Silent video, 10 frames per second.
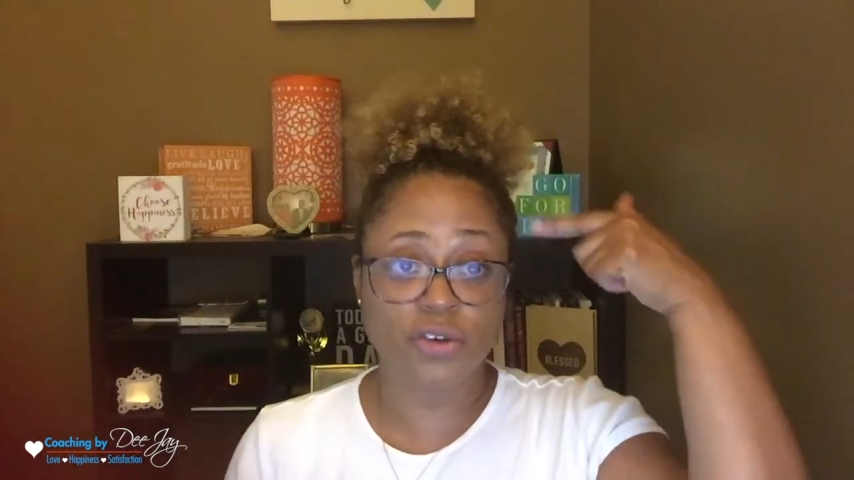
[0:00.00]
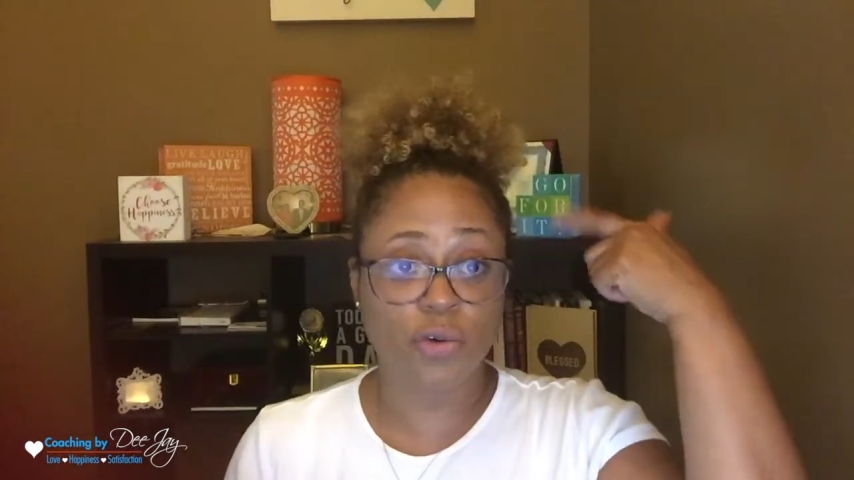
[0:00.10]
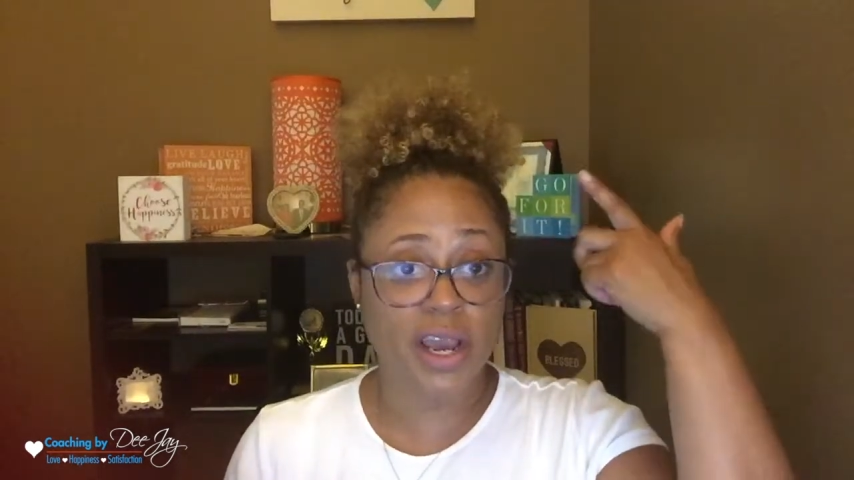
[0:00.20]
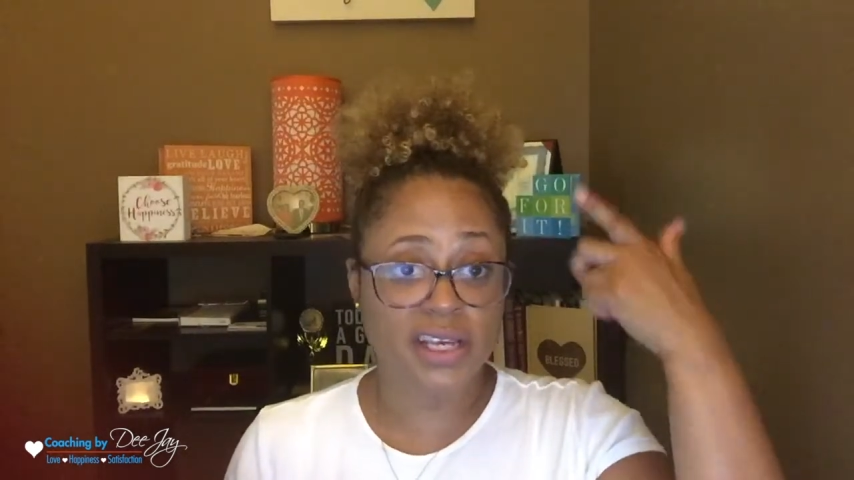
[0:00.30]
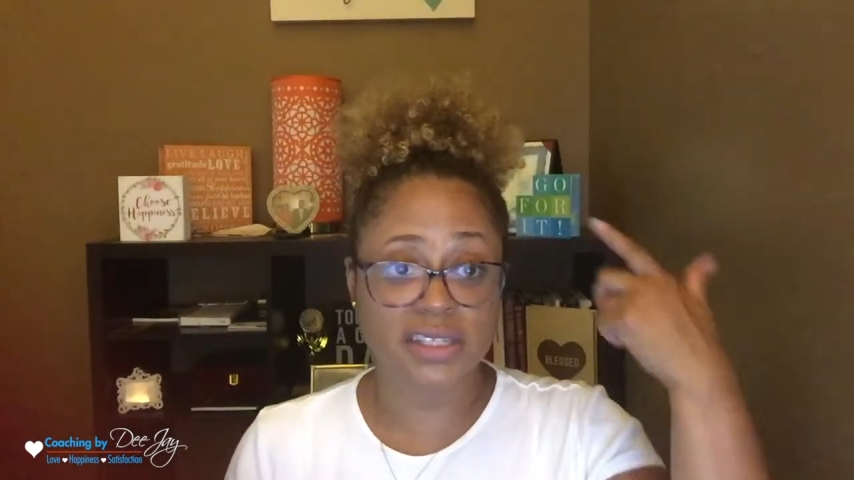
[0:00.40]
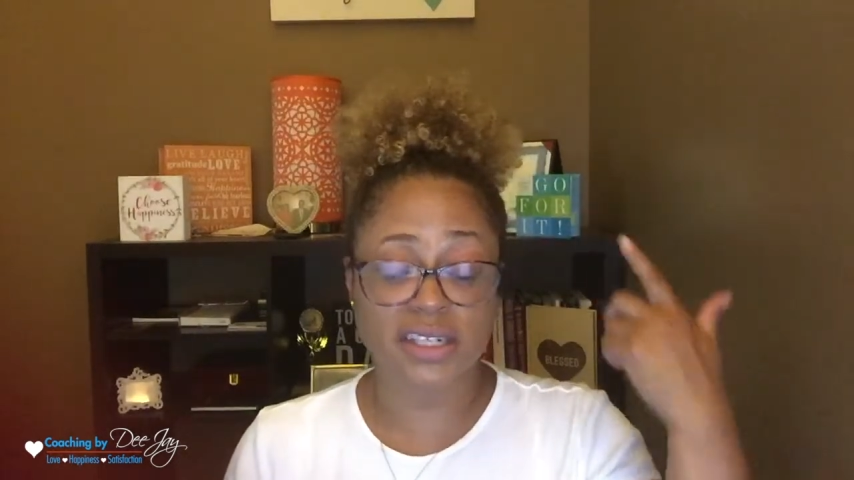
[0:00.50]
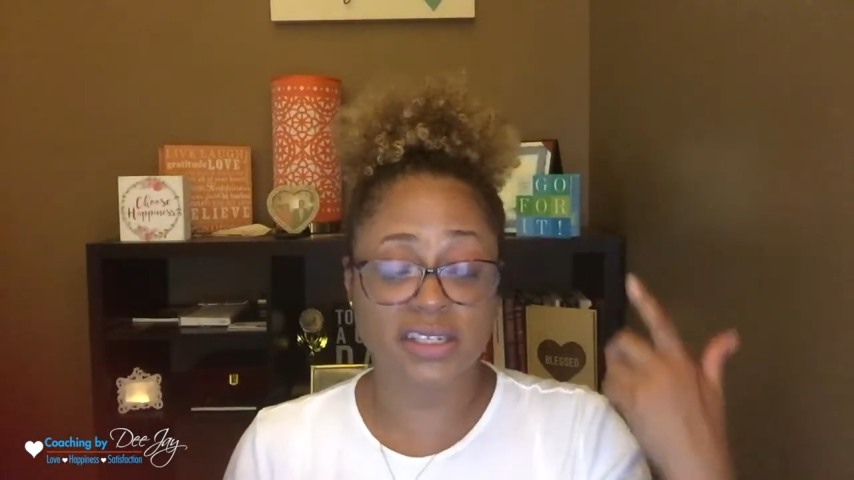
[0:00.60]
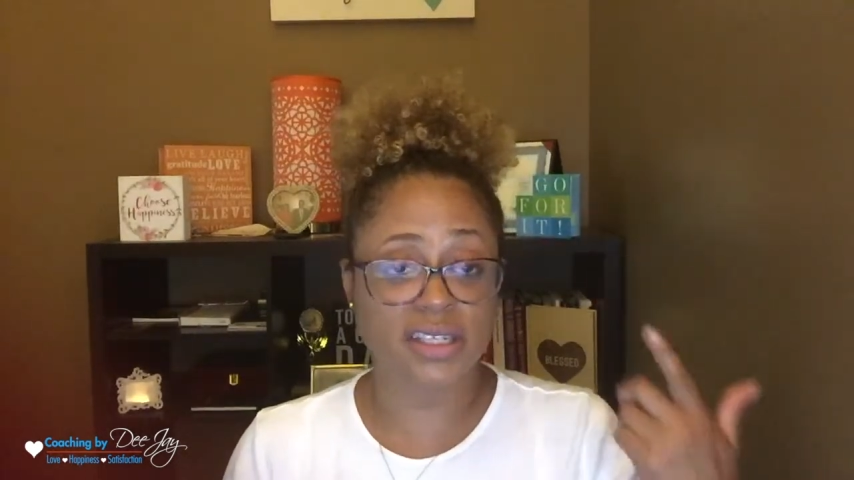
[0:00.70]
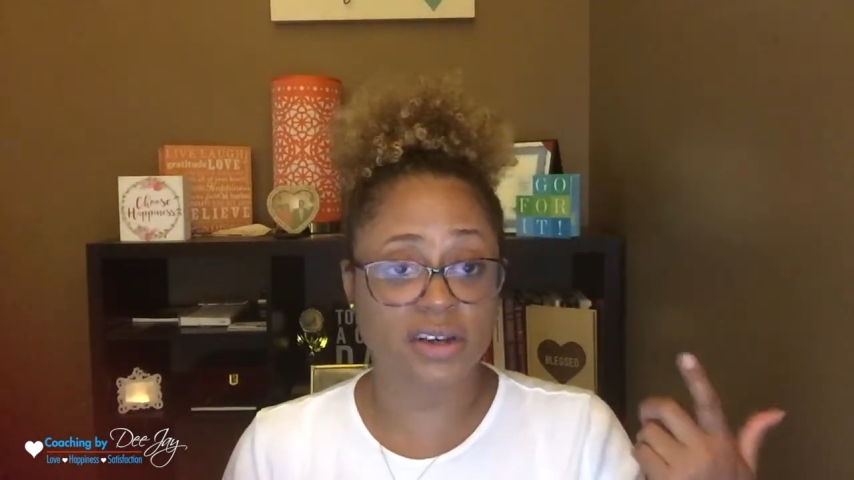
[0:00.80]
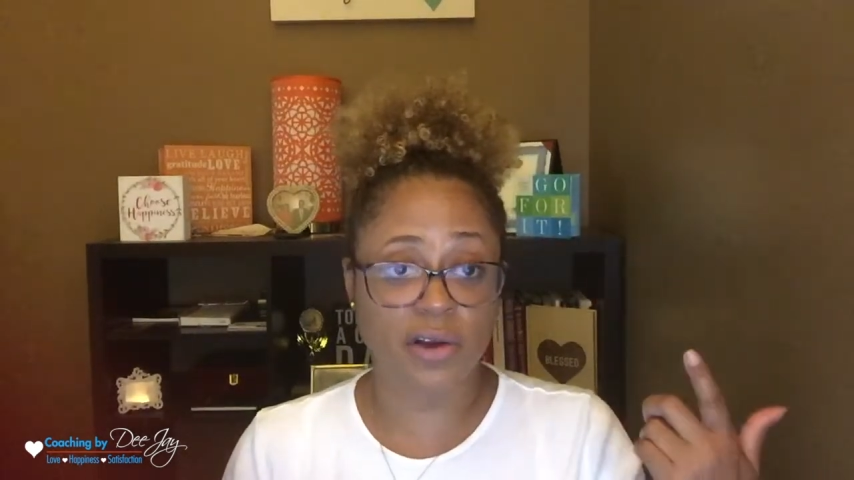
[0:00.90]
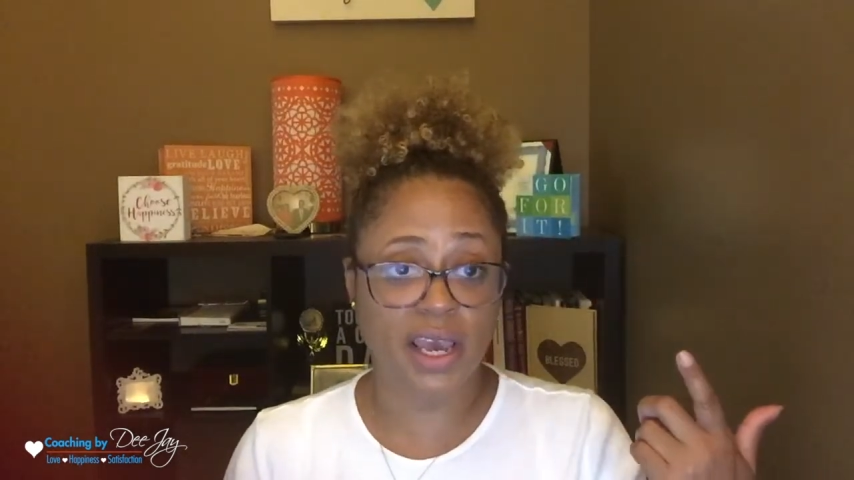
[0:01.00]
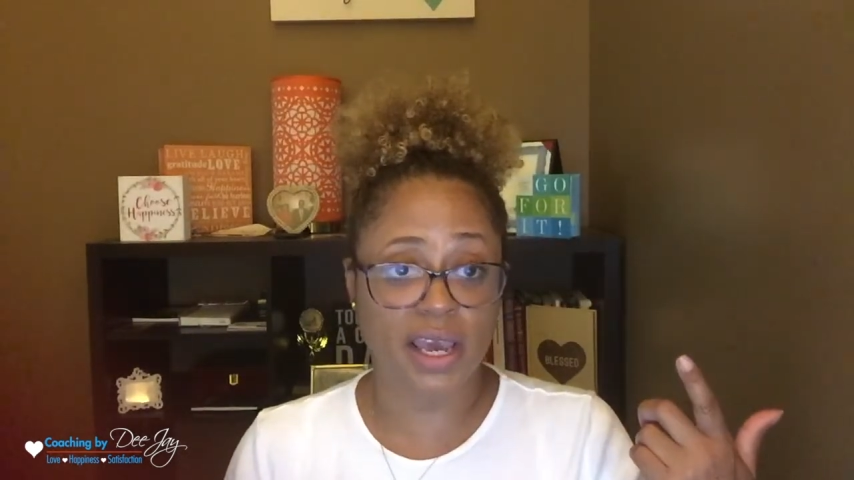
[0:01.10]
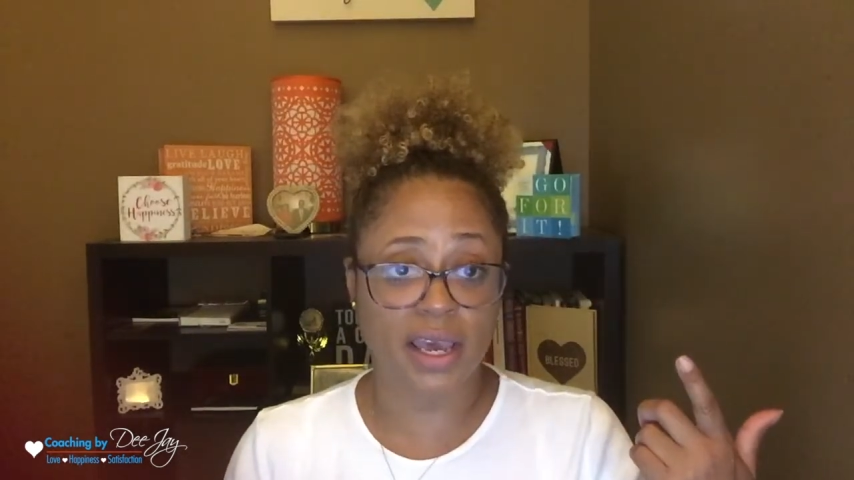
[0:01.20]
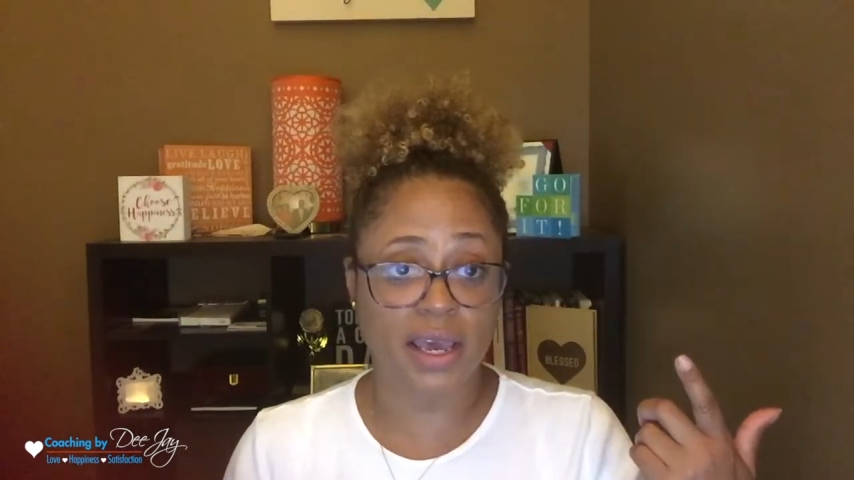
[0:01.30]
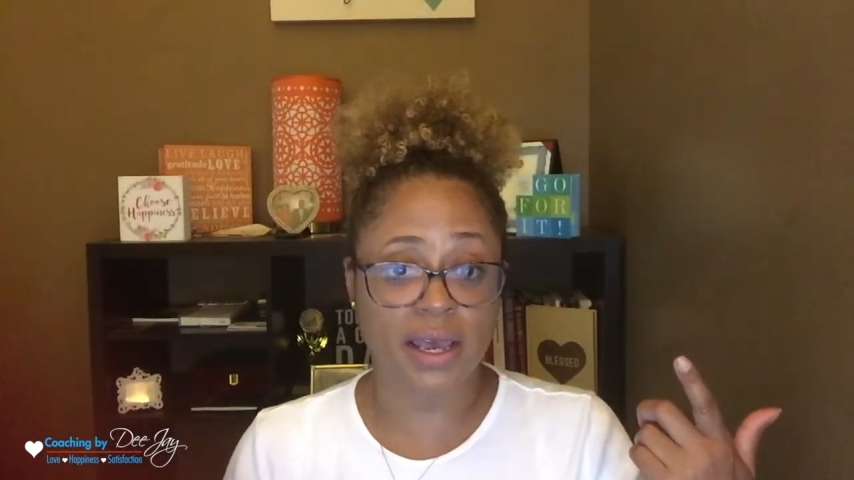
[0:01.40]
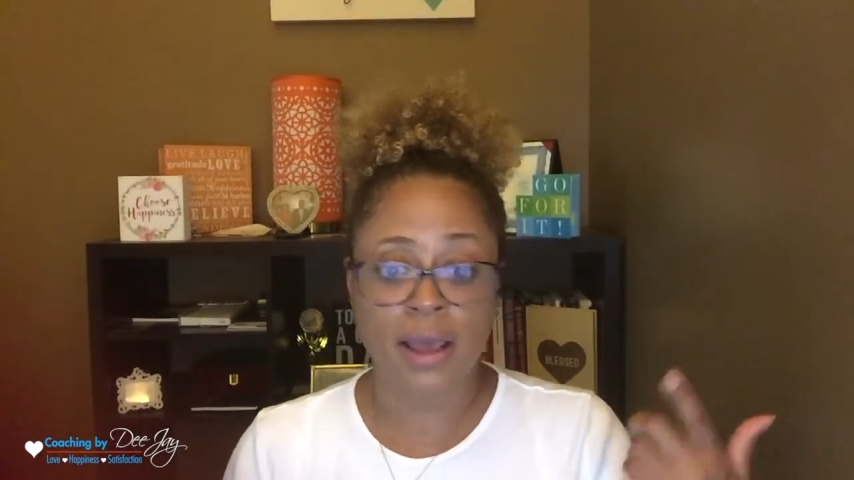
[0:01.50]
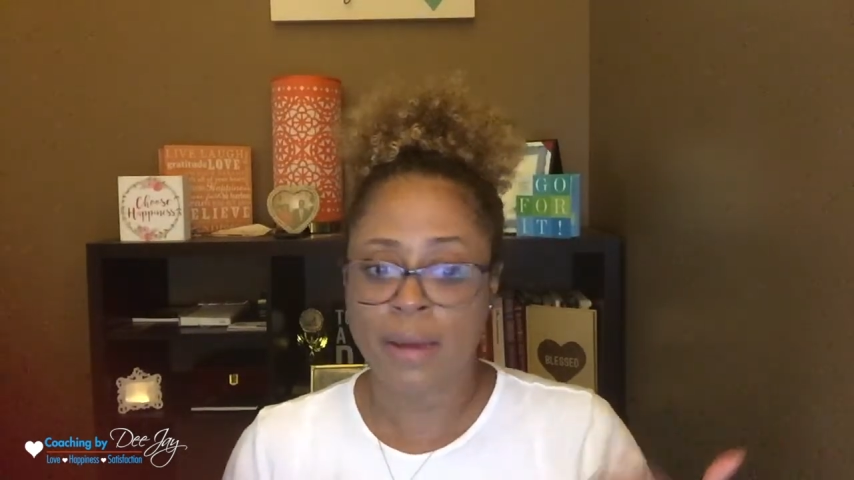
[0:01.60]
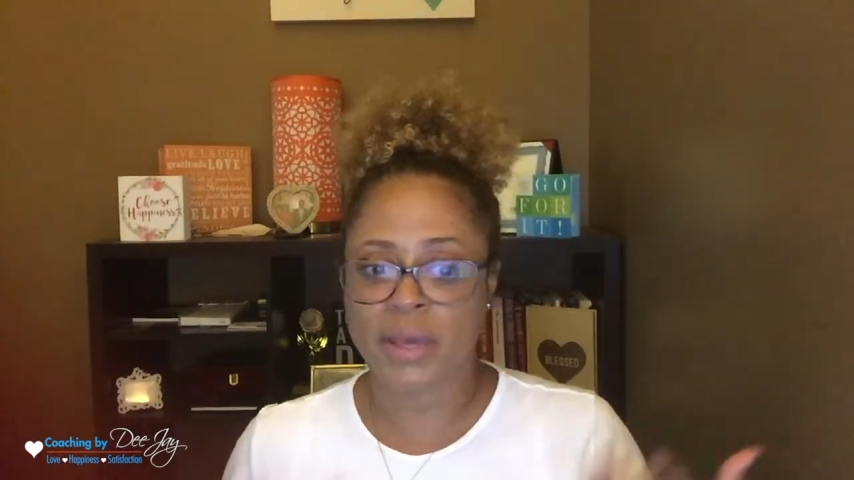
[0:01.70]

craziness in her head